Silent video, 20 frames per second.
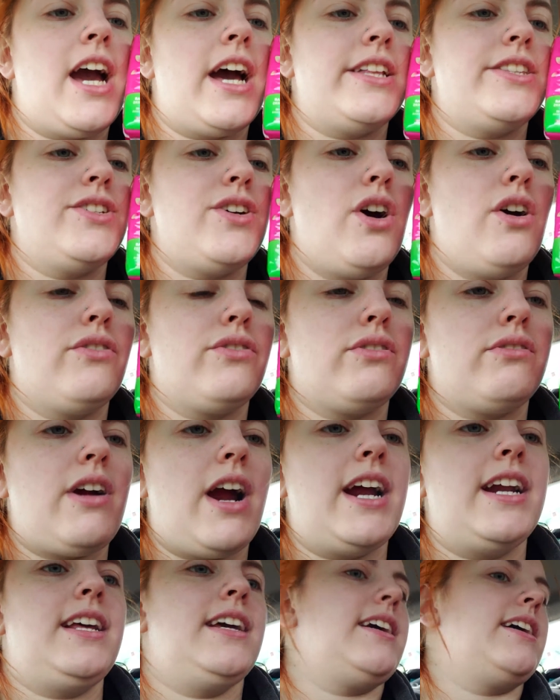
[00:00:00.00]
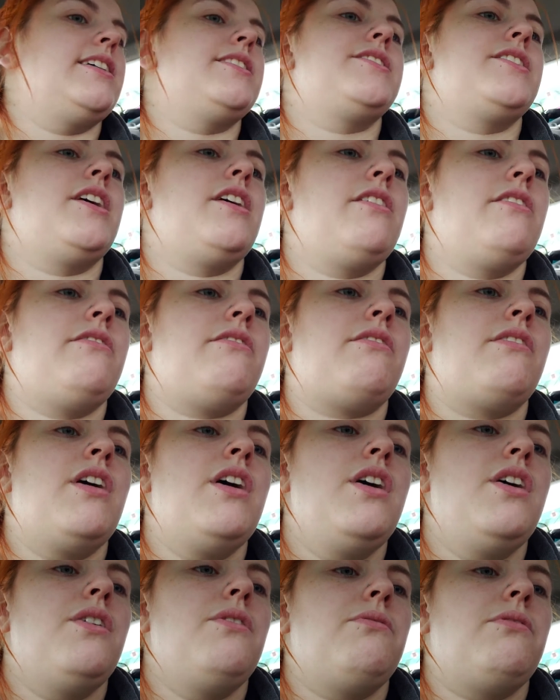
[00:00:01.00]
had to override it because
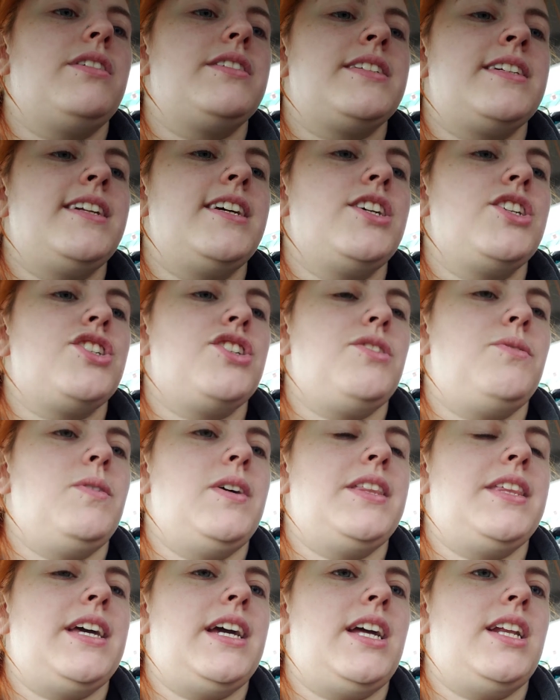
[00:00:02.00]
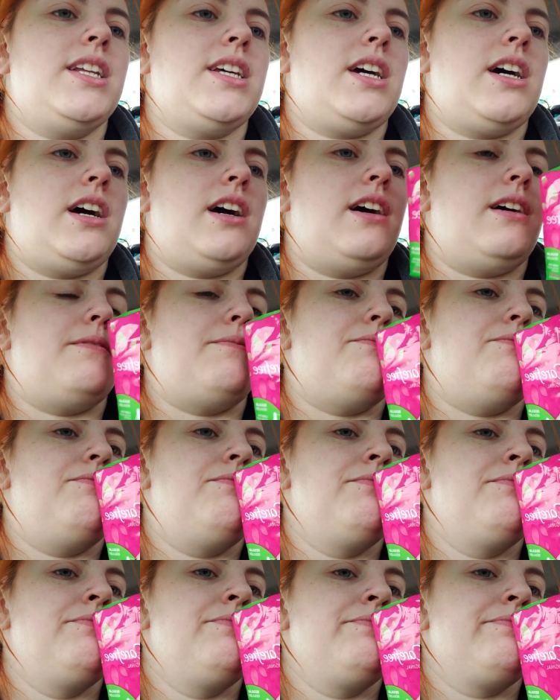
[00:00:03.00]
there was an issue with it.
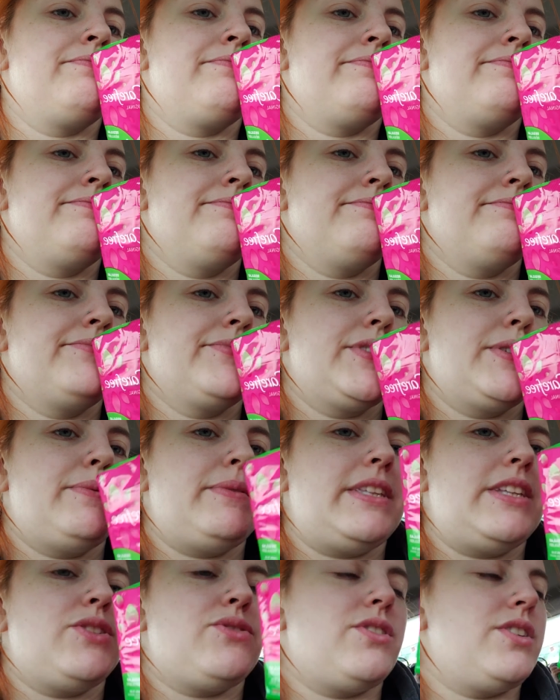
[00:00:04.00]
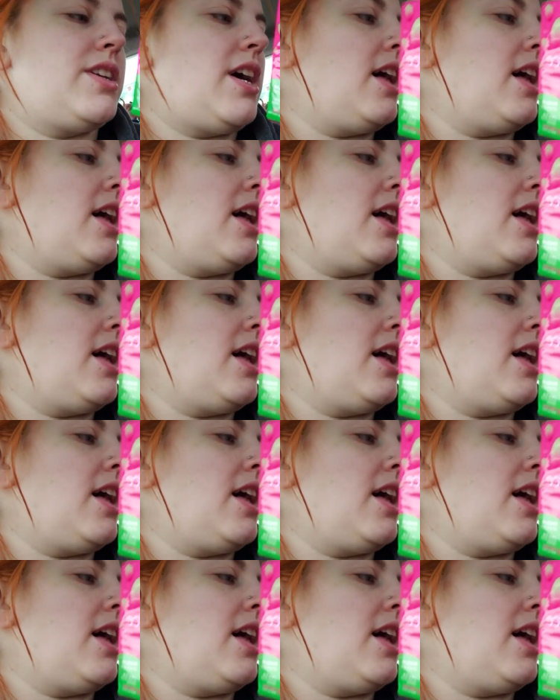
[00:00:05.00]
Um, but these were a